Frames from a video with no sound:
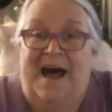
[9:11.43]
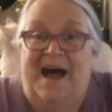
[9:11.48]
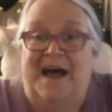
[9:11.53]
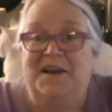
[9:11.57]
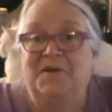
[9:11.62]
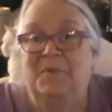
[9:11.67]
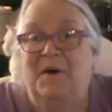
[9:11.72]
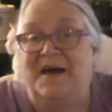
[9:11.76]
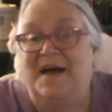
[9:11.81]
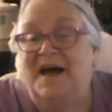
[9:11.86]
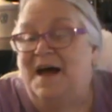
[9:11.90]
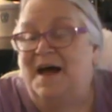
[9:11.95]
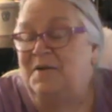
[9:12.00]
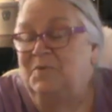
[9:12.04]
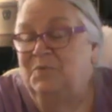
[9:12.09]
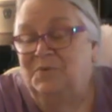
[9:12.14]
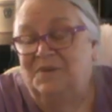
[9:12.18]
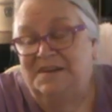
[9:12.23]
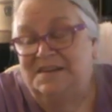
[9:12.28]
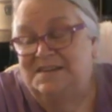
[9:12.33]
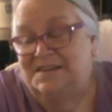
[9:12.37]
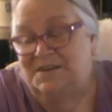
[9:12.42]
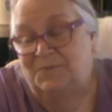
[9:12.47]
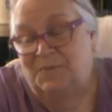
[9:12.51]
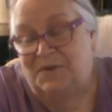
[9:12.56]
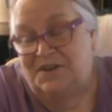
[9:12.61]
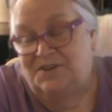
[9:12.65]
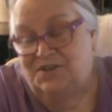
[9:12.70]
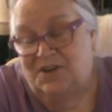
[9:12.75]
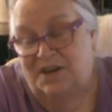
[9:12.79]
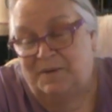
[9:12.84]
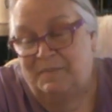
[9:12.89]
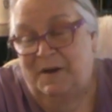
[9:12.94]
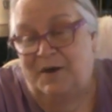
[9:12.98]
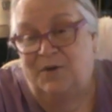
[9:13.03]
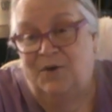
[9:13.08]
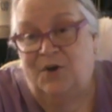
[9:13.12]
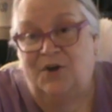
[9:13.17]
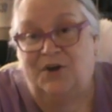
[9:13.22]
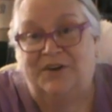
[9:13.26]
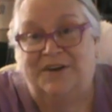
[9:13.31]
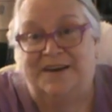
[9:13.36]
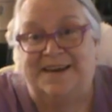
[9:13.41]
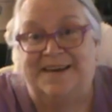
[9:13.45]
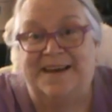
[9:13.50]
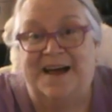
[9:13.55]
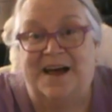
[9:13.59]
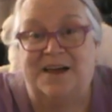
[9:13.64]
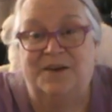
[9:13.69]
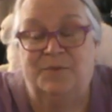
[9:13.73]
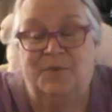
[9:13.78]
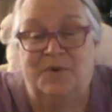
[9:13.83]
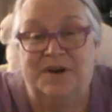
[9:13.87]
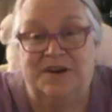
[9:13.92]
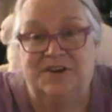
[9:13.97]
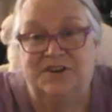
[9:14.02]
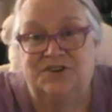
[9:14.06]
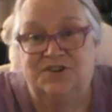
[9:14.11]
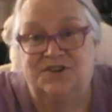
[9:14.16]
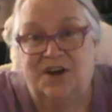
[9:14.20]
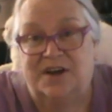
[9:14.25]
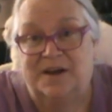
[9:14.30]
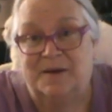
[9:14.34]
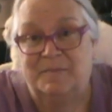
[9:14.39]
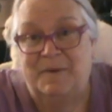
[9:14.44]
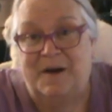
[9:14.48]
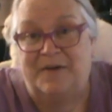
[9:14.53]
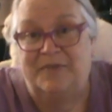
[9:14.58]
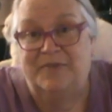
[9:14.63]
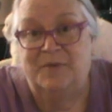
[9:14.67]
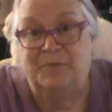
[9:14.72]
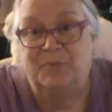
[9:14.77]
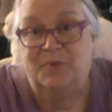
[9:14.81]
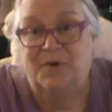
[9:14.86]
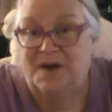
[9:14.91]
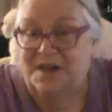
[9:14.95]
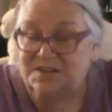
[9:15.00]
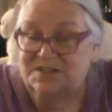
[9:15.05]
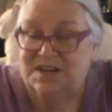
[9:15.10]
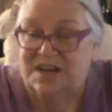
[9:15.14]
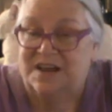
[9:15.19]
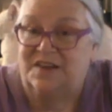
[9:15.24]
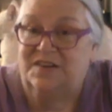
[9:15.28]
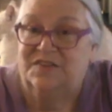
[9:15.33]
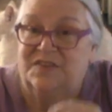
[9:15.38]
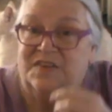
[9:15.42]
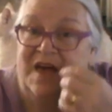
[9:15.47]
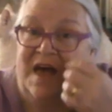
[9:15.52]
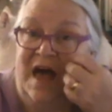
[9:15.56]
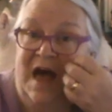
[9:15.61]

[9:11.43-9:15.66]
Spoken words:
Anyway, I really didn't want to talk about gardening. I wanted to talk about the projects,